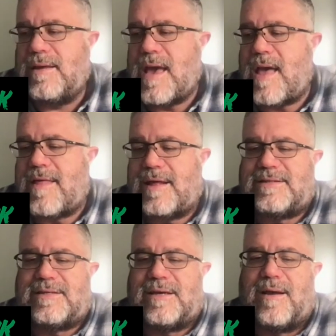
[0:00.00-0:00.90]
Yeah,
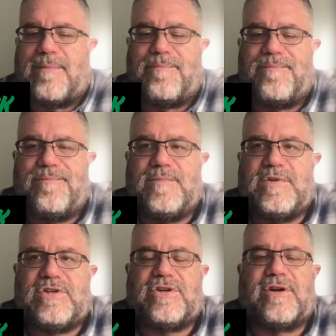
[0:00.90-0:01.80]
that's
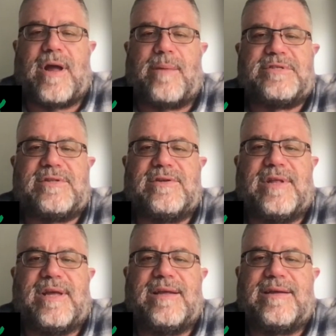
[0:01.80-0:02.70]
sure, absolutely.